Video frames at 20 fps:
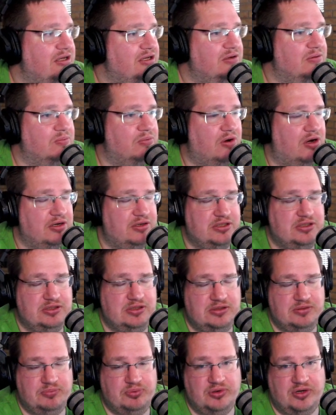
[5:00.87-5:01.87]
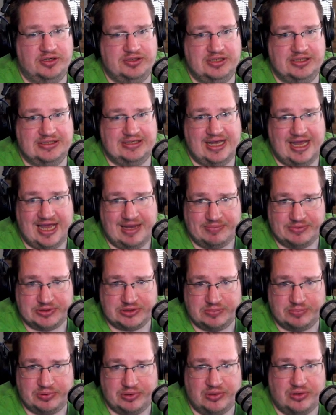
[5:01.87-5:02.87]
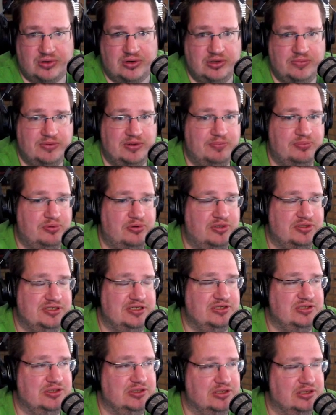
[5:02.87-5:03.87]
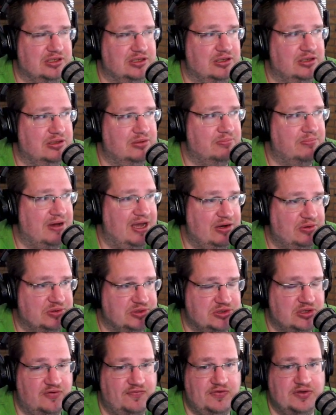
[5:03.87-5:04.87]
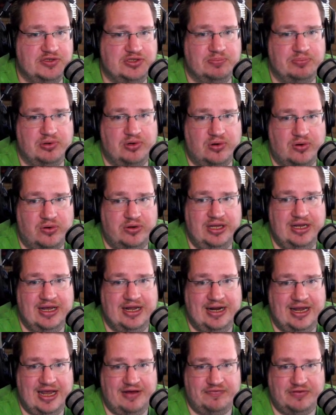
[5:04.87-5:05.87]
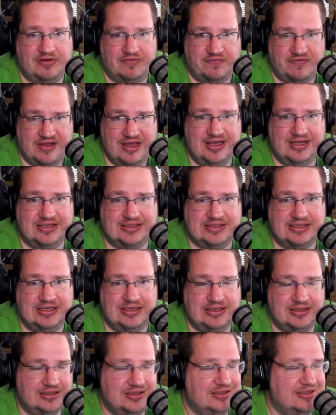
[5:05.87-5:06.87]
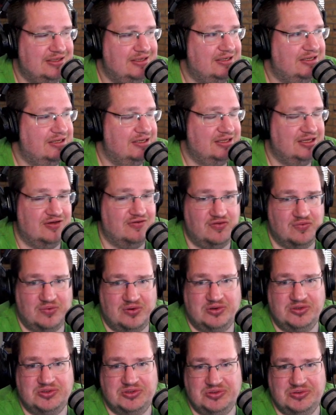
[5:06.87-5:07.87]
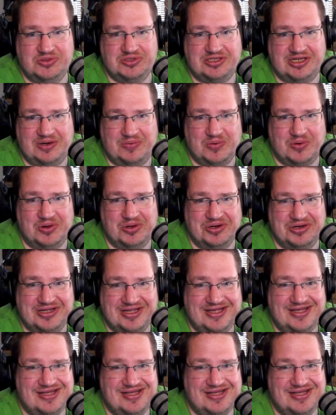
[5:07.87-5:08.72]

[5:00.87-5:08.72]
what projects Apple support, what projects uh, Microsoft is supporting and have their fingers in, if you want to use that word.